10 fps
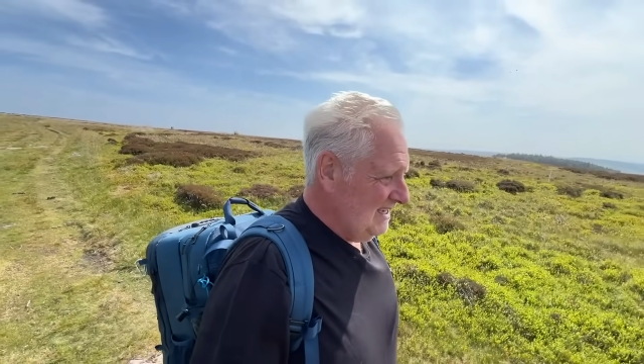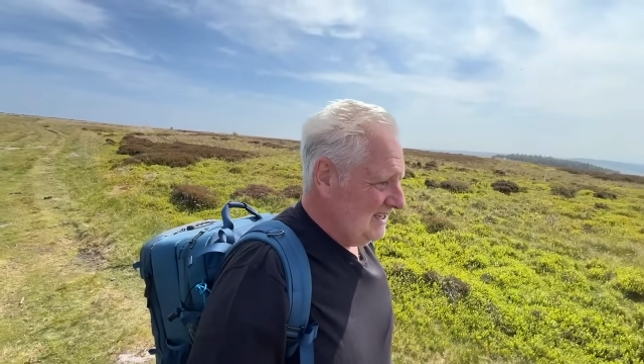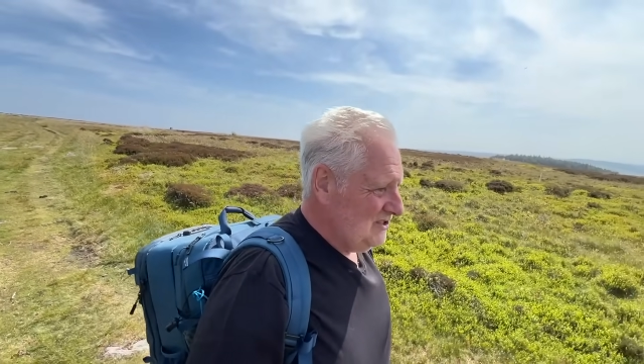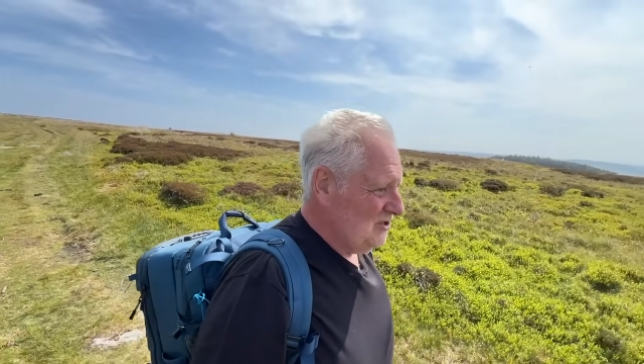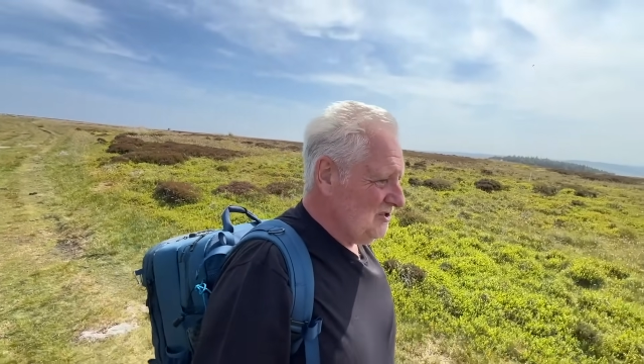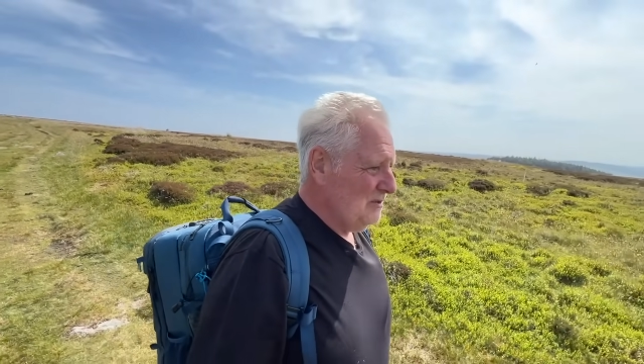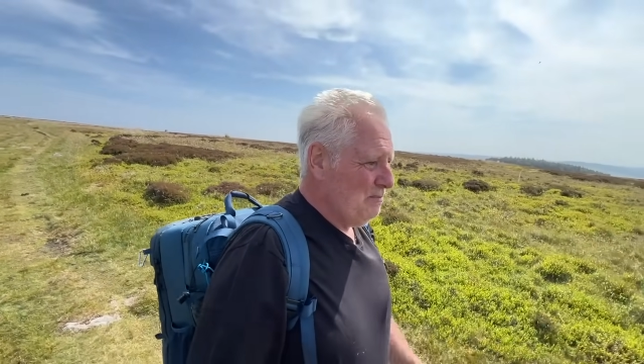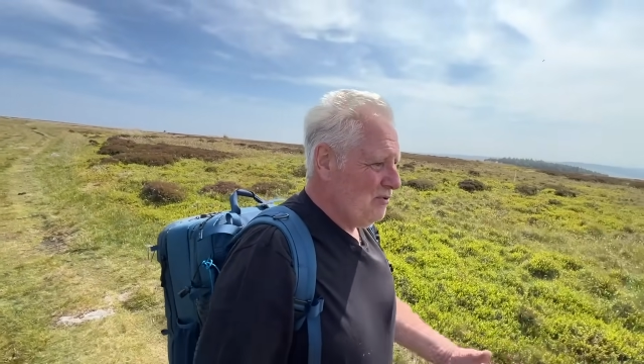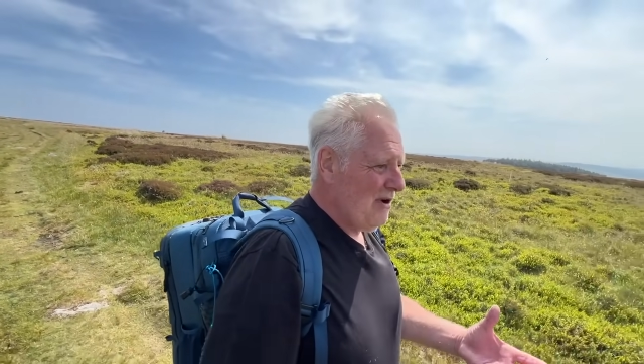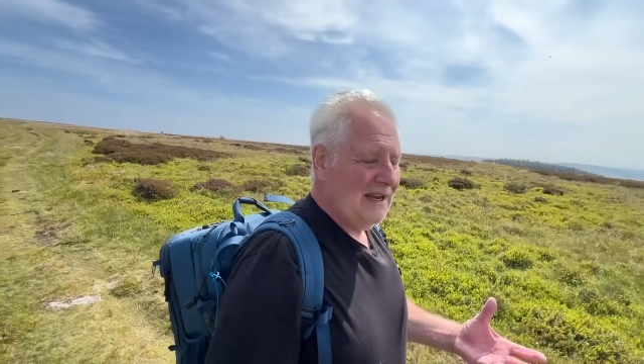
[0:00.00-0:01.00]
It's just the
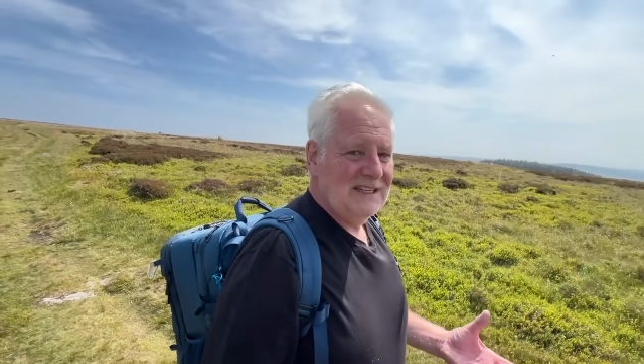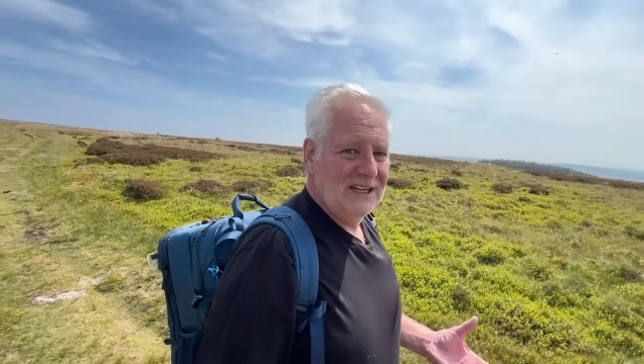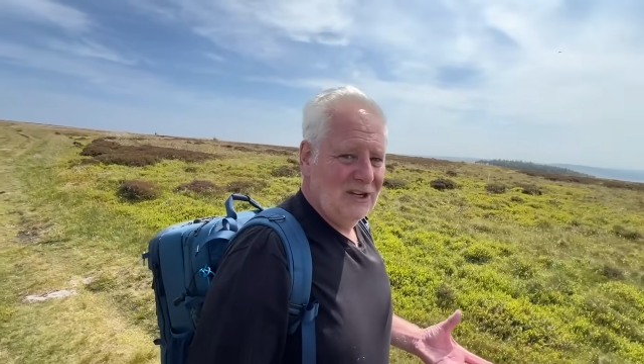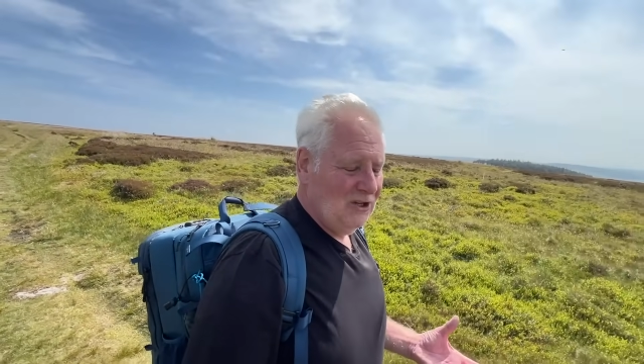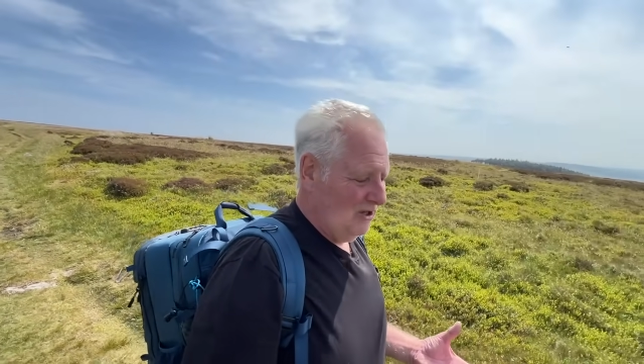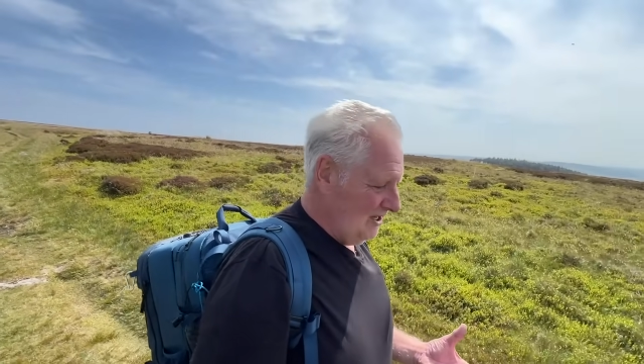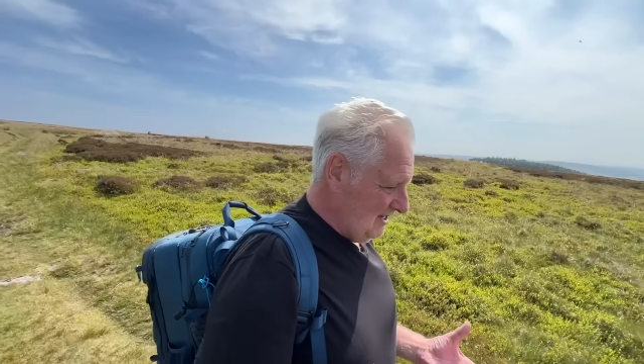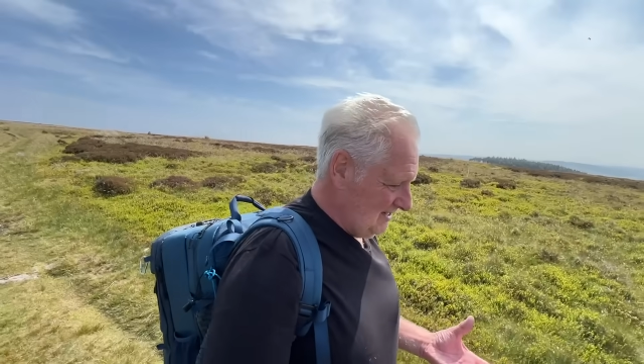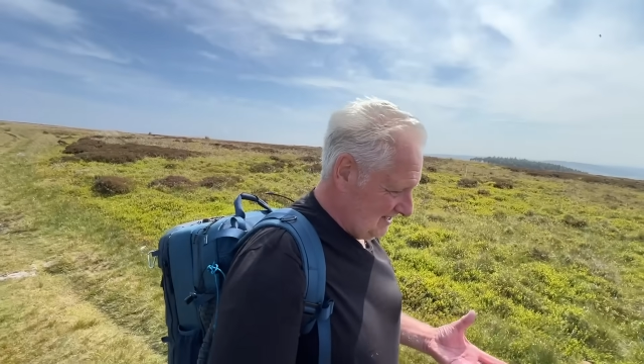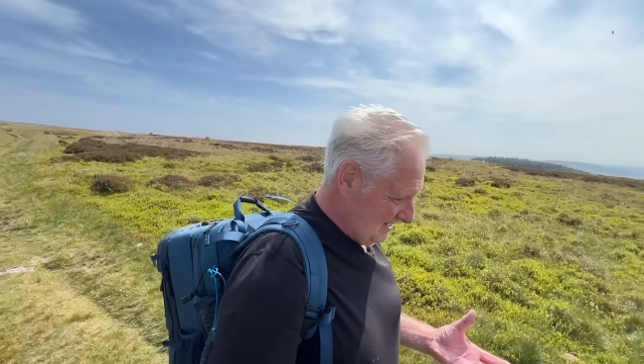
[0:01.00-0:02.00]
practical
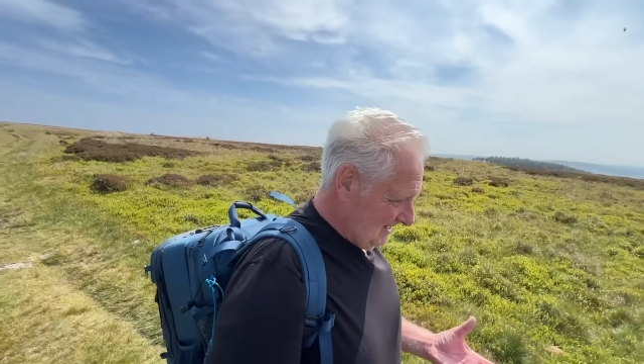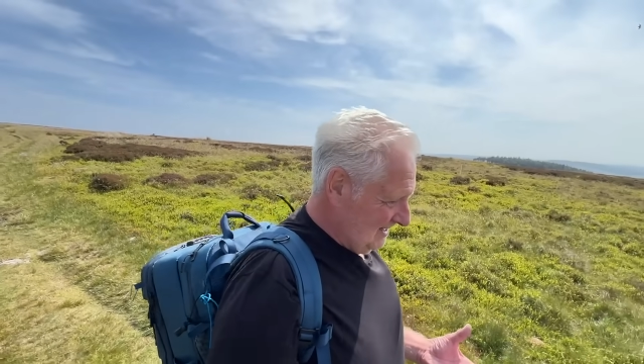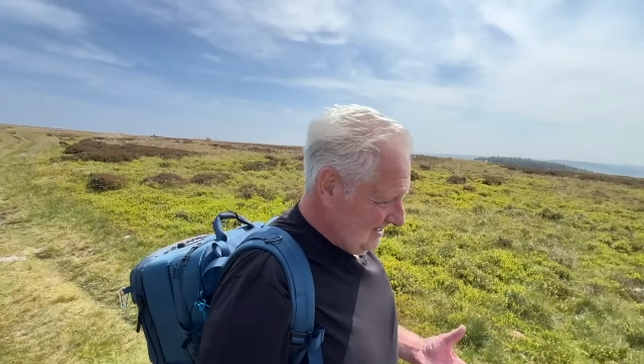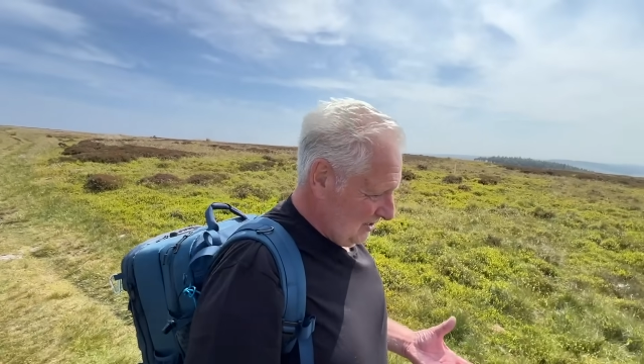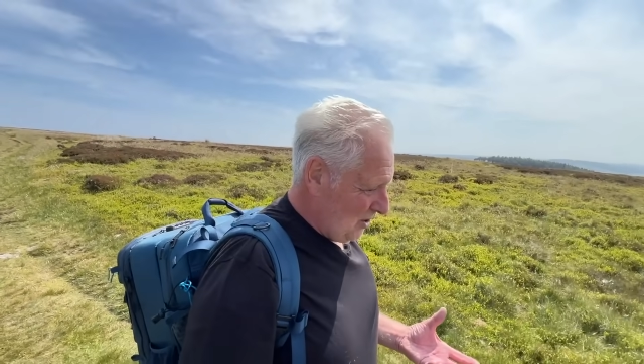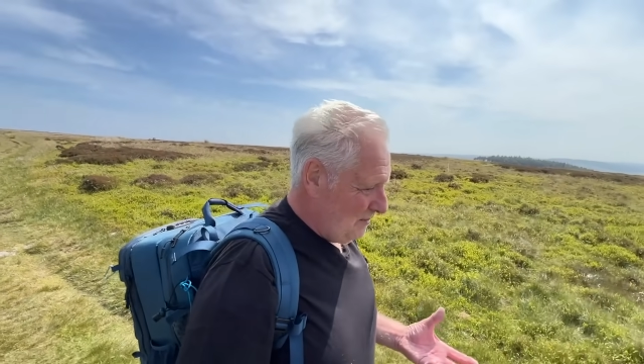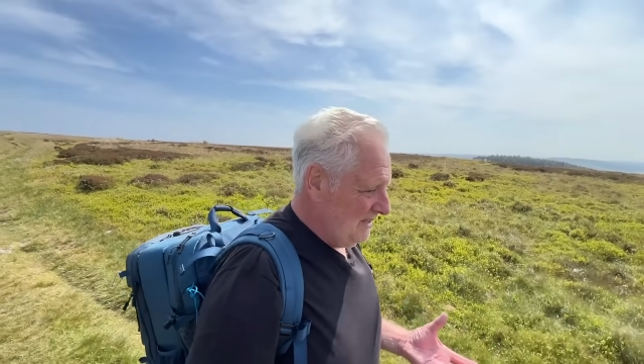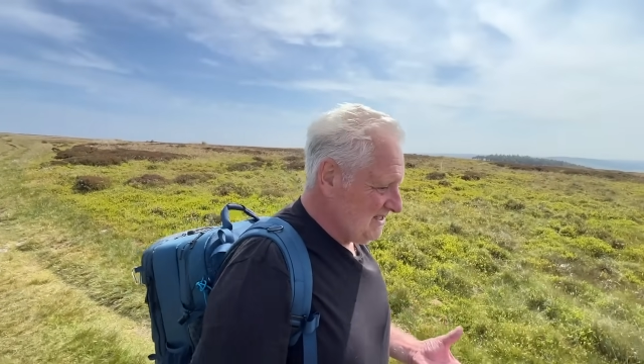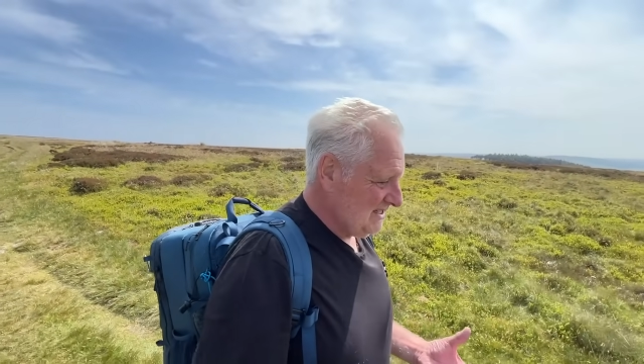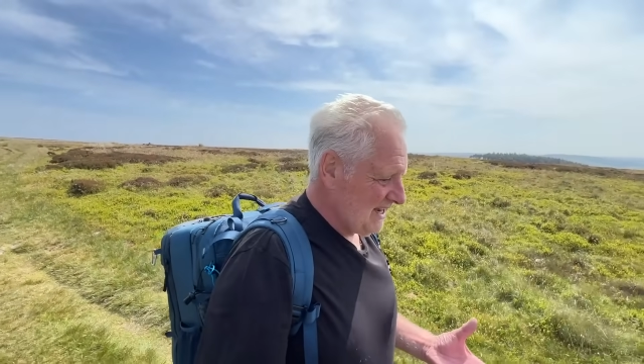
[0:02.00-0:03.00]

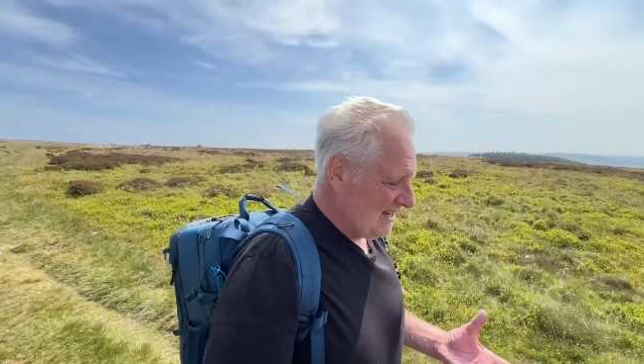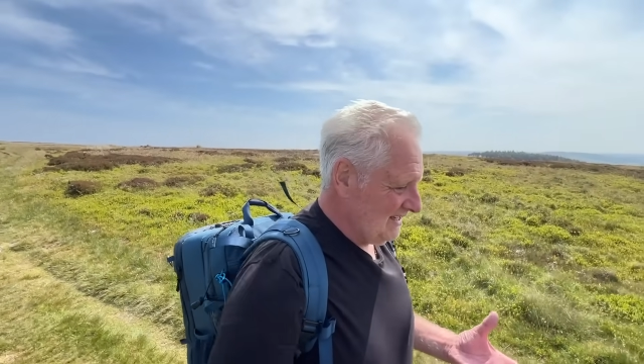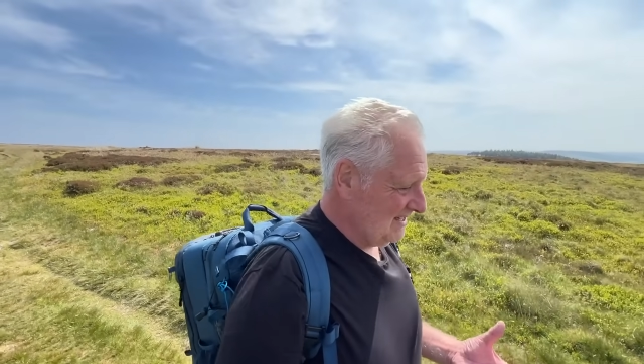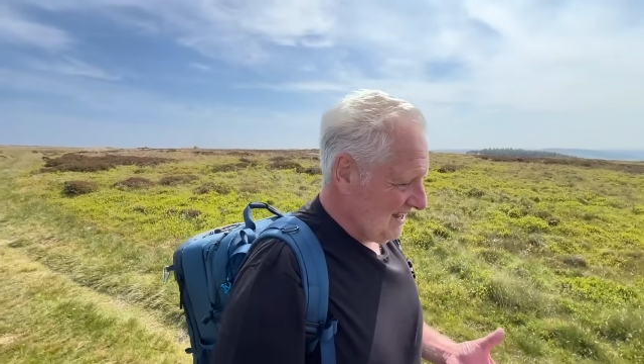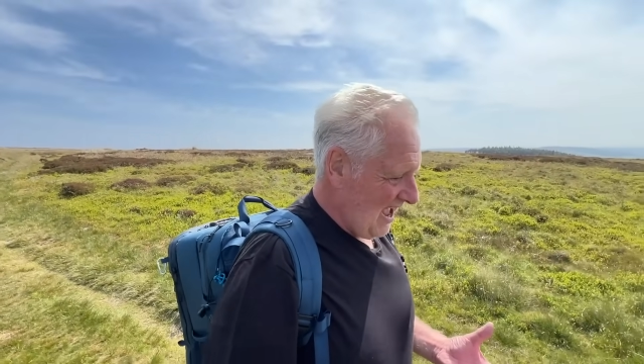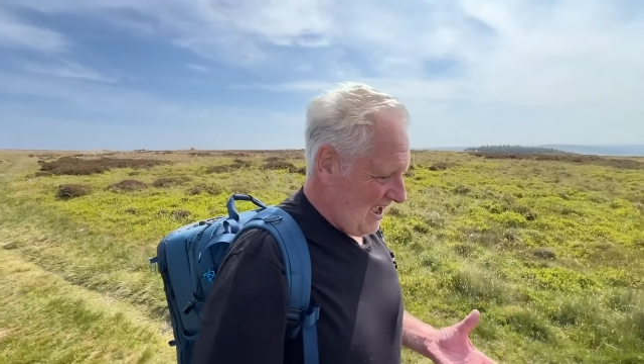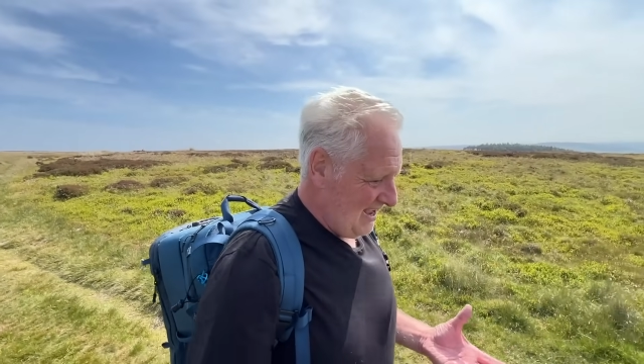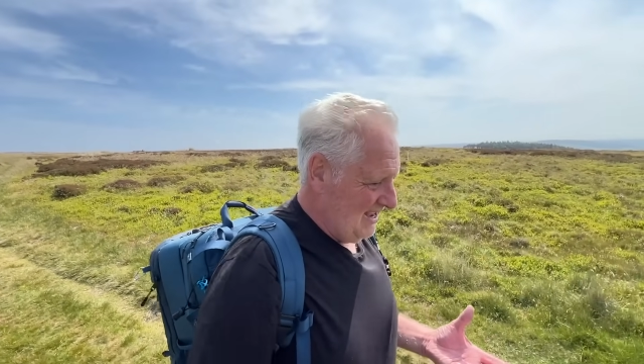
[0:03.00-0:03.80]
common sense that